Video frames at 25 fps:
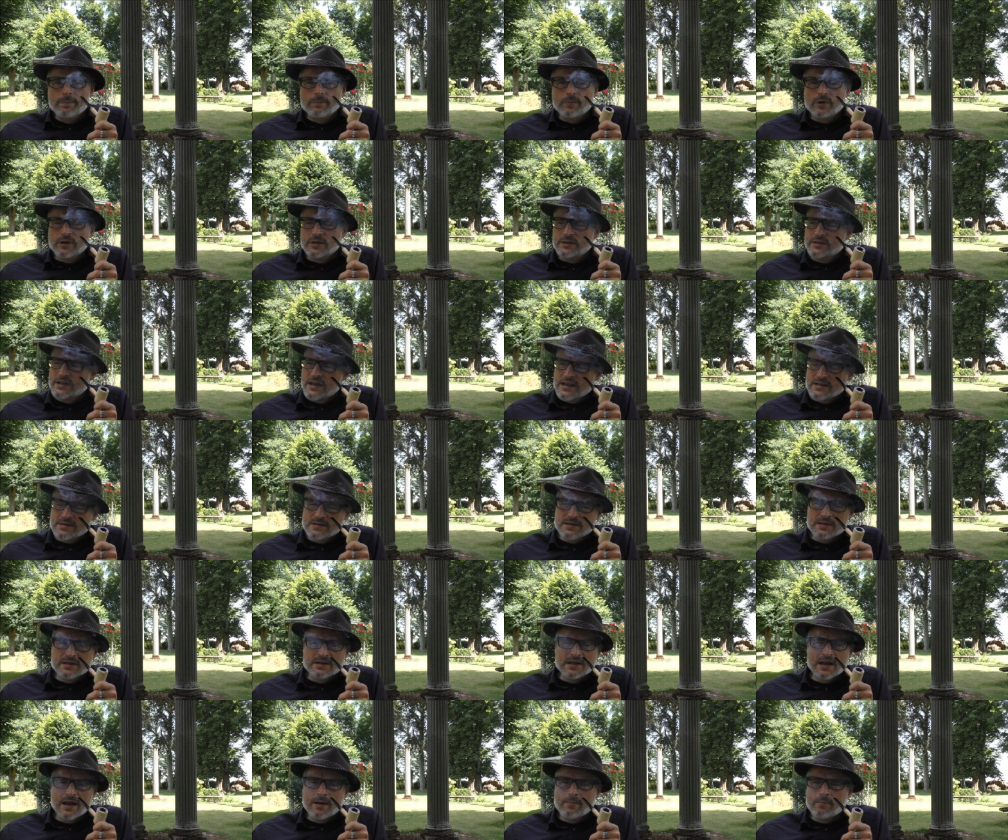Well, it
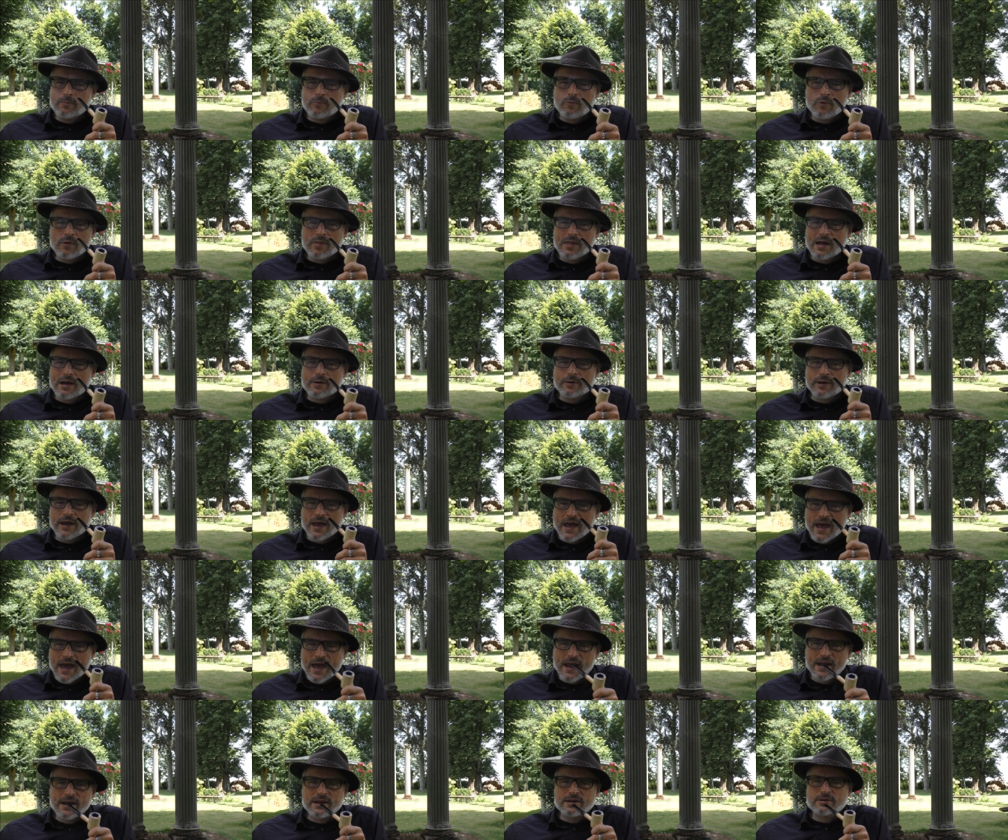doesn't come without
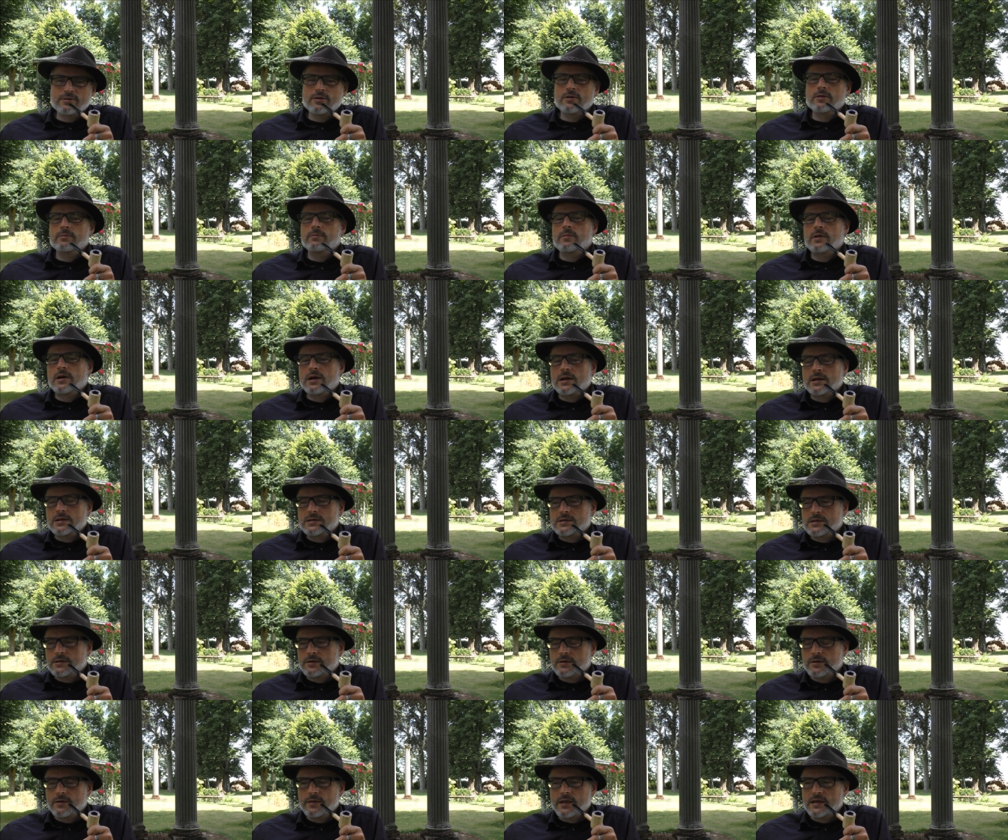any tongue bite,
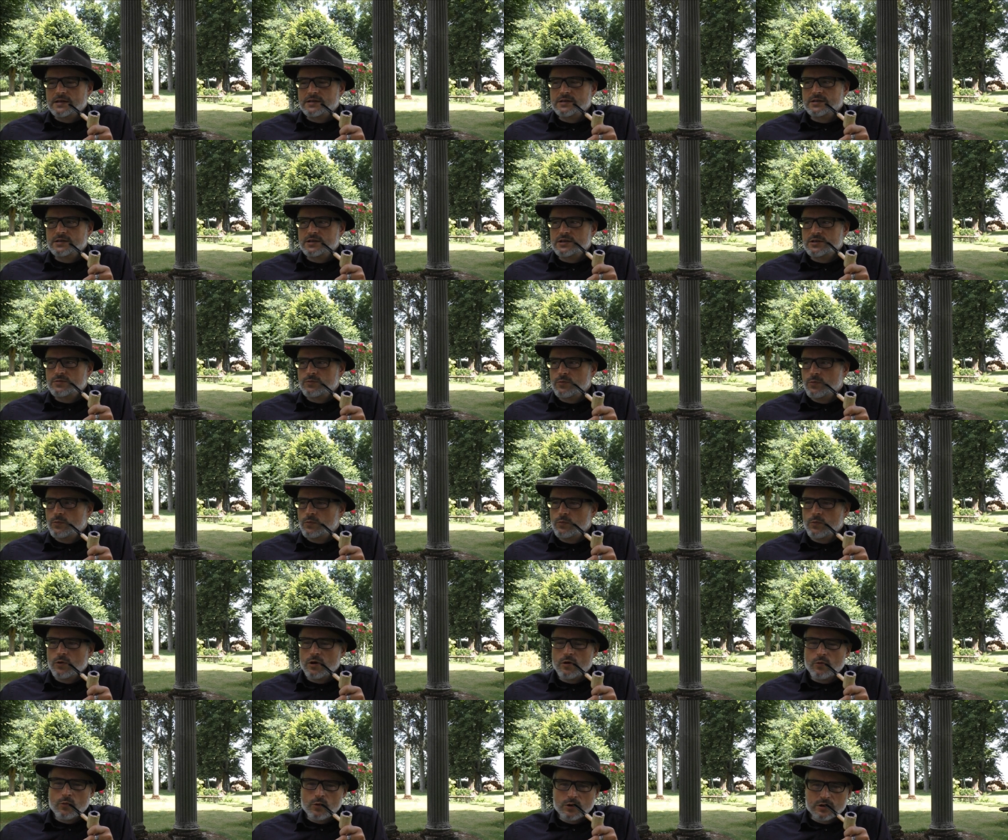so that's just
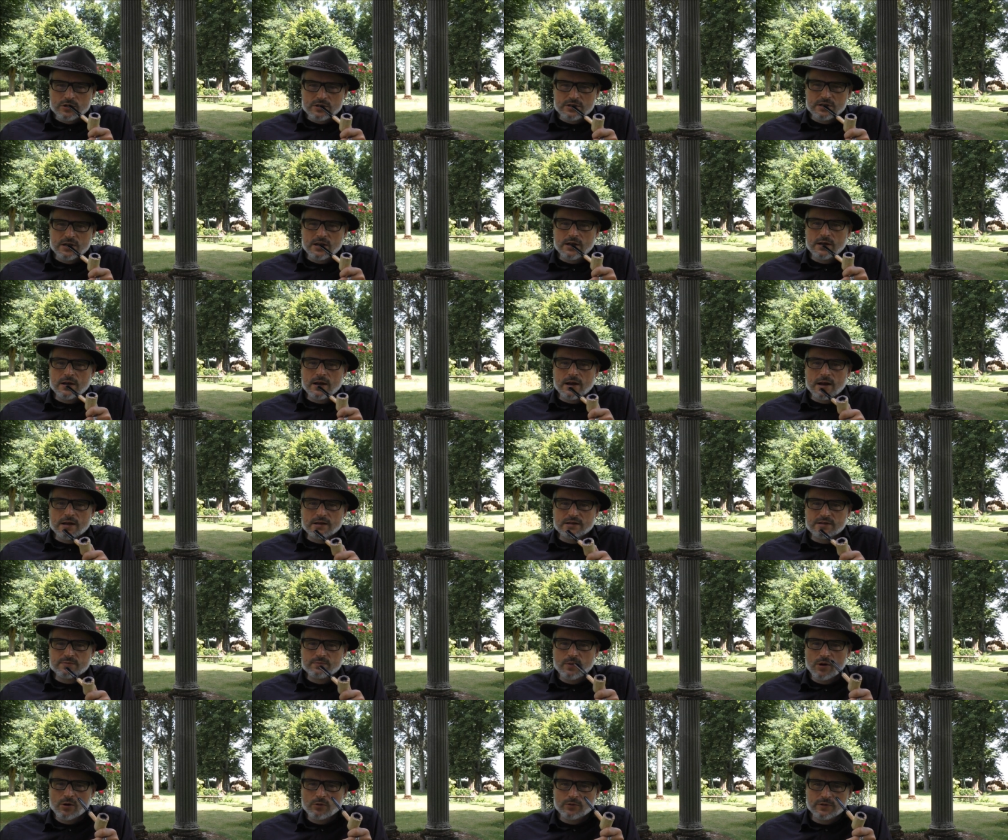what I want to say. And I
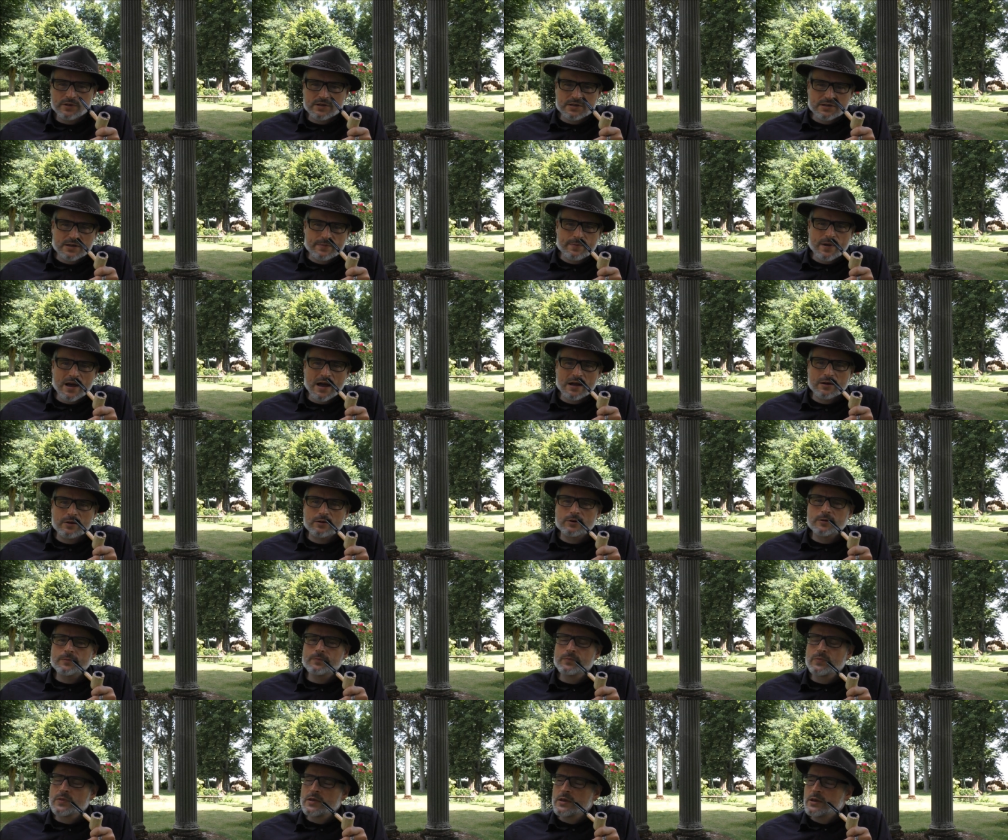smoked this
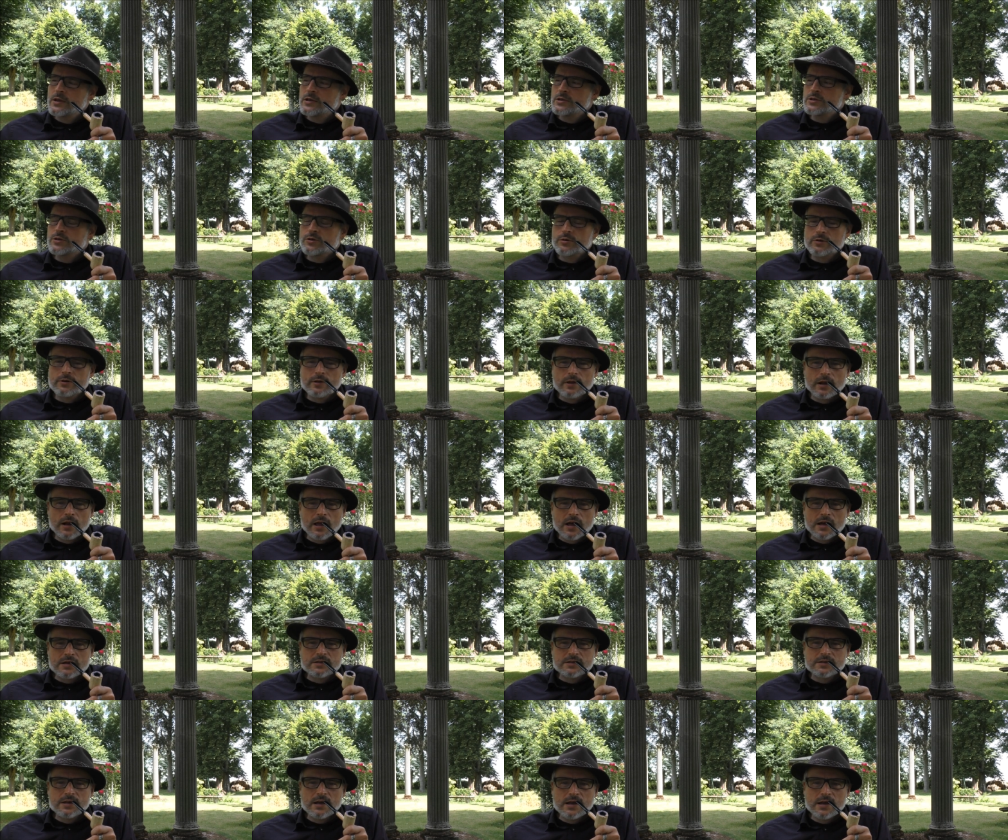tobacco during the
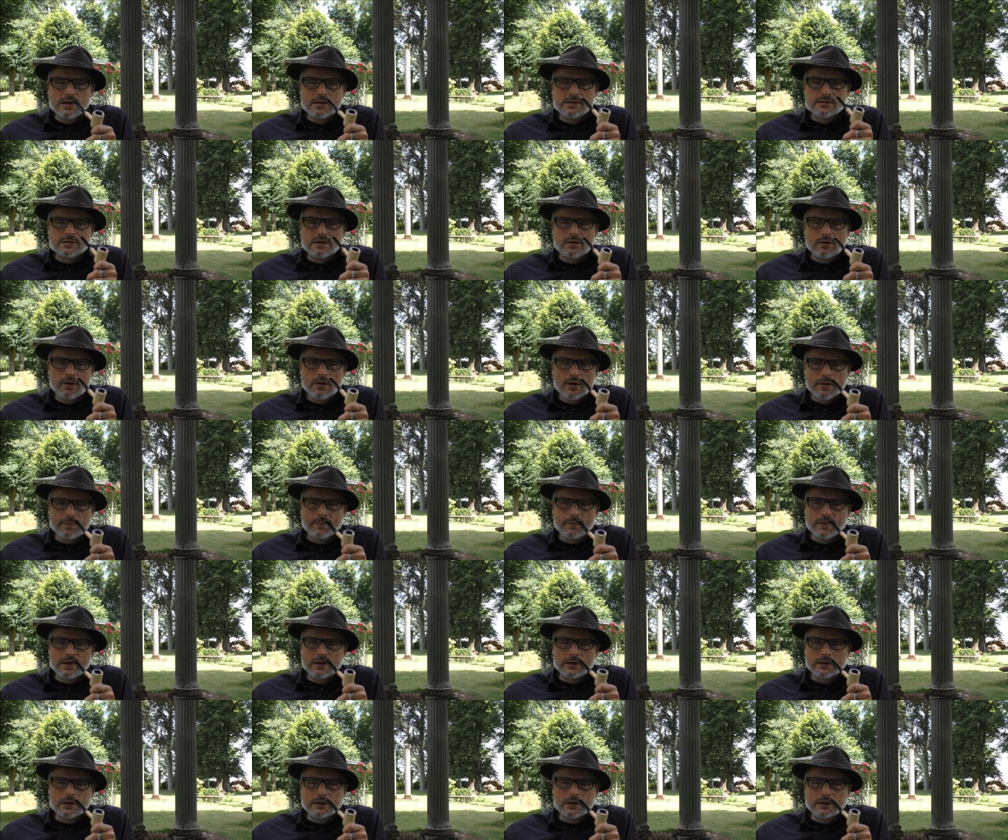last days a lot